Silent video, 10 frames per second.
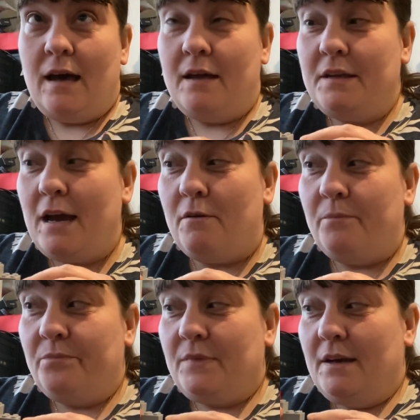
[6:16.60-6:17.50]
Now,
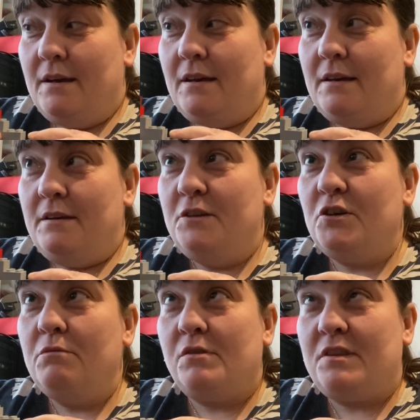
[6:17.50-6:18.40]
you
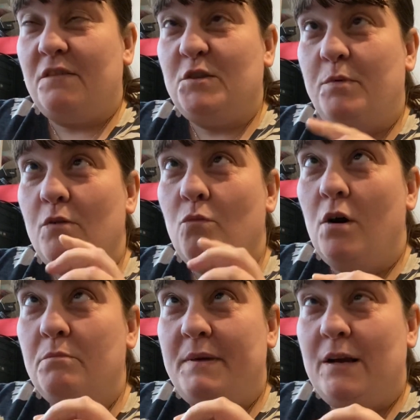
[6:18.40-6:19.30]
don't just have to put
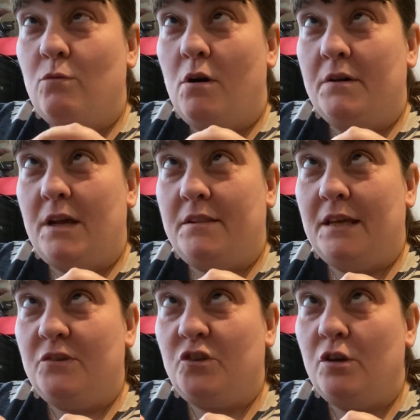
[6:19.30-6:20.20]
1 big one and
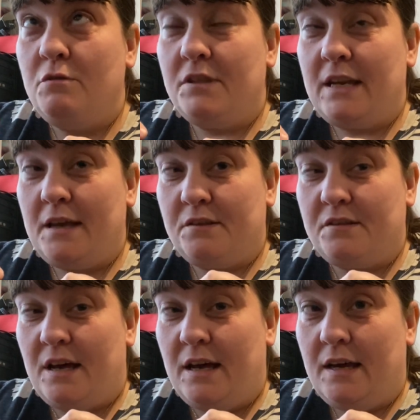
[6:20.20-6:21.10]
then 2 the next
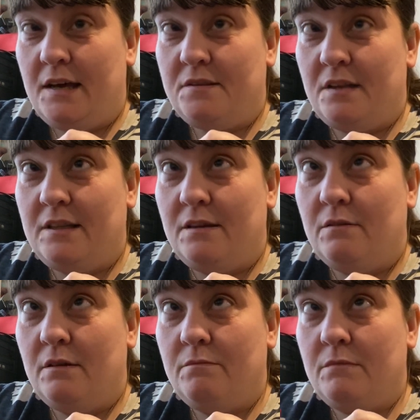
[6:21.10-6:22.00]
size and
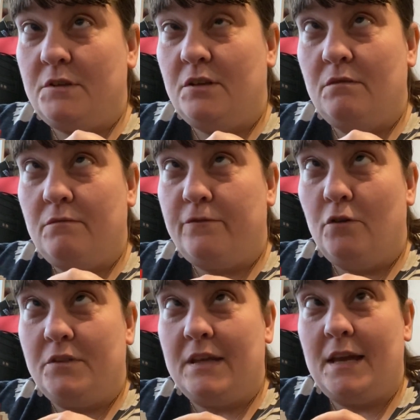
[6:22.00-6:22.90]
then 2
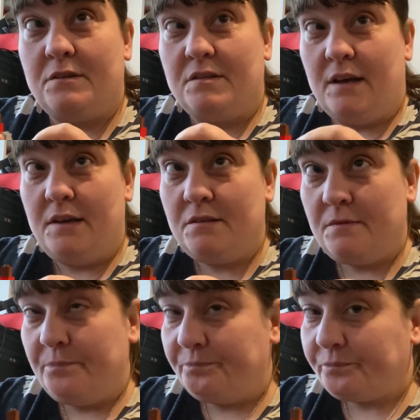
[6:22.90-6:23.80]
for the next
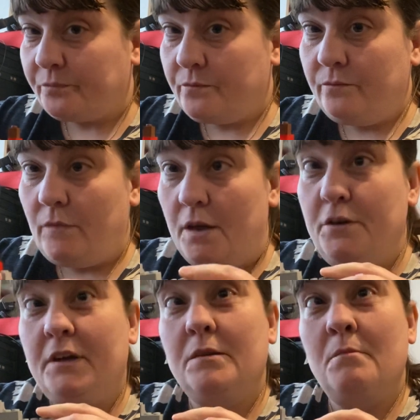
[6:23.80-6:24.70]
size.
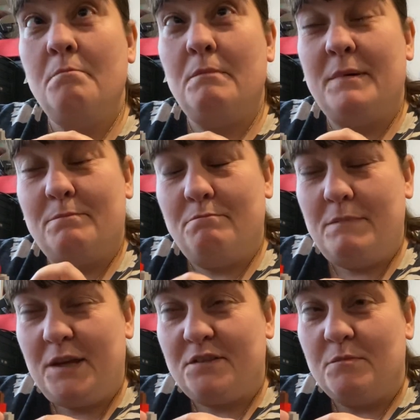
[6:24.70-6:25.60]
You can
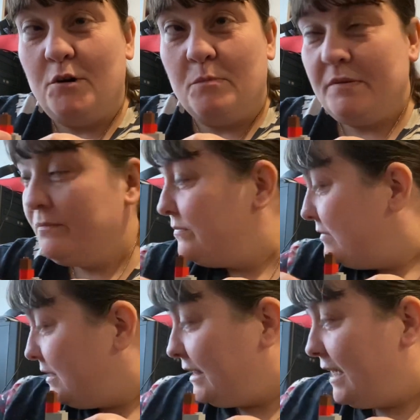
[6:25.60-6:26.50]
mix them up,
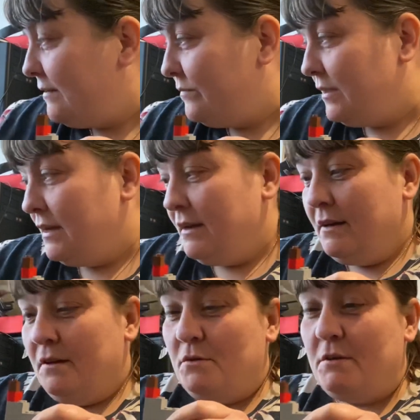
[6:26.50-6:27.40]
okay?
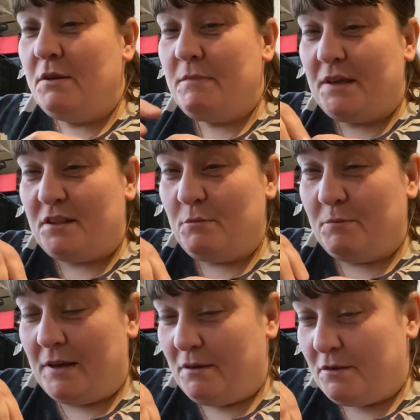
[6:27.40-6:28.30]
We're going to mix them
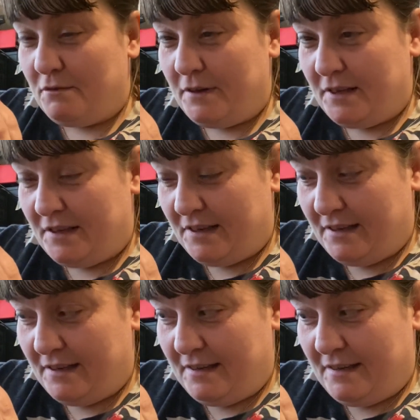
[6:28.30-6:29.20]
up now. So if I
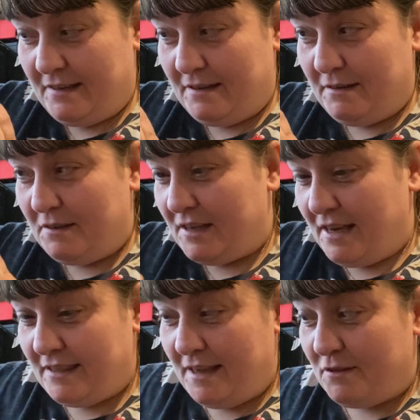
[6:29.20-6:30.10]

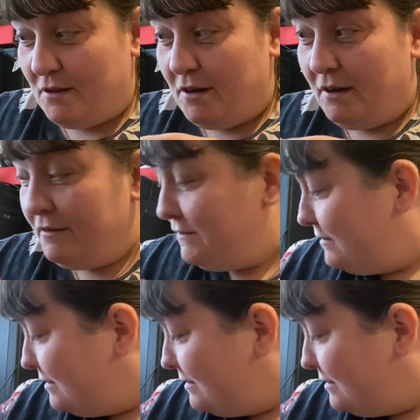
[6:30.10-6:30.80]
take these off,